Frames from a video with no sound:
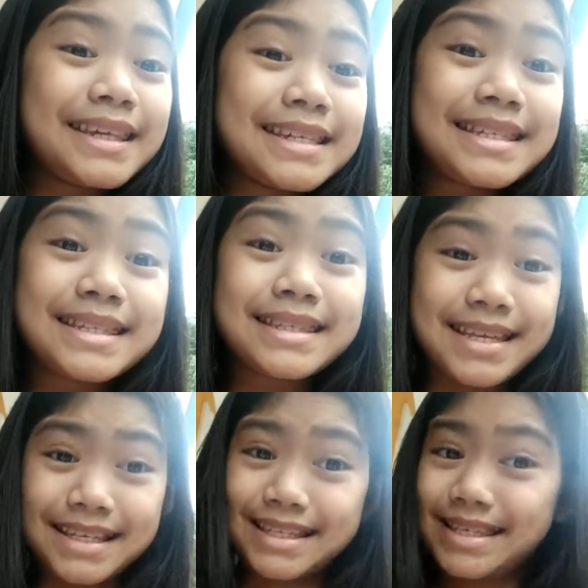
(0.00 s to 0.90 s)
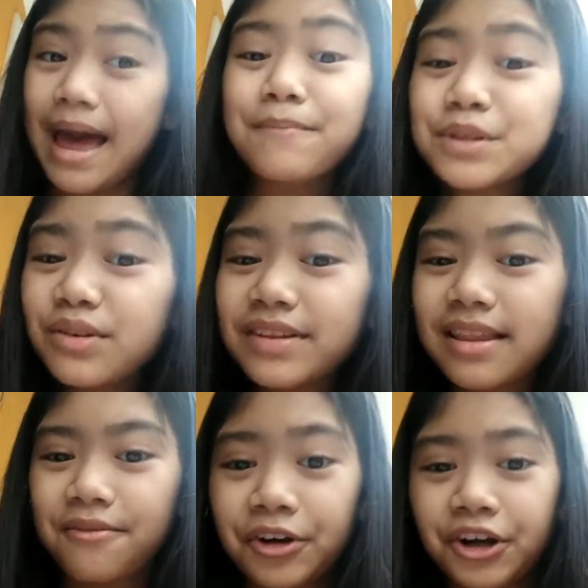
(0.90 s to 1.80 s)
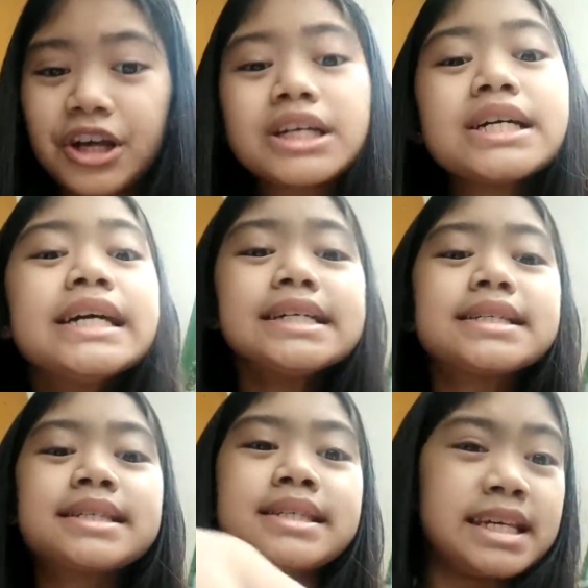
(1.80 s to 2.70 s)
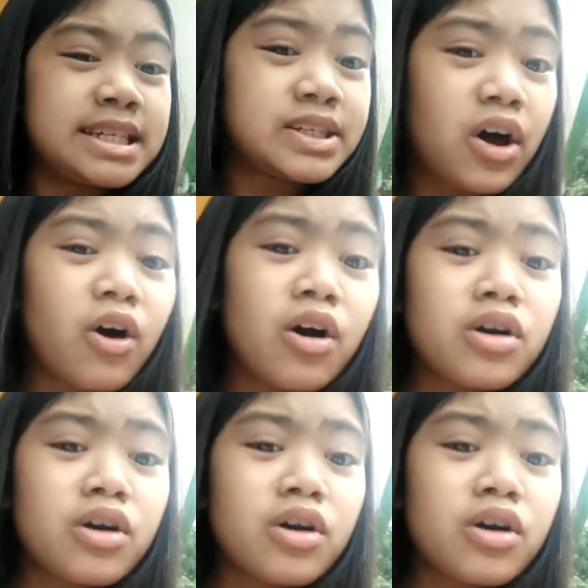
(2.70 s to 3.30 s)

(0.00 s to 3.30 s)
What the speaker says: The examples of lever is seesaw,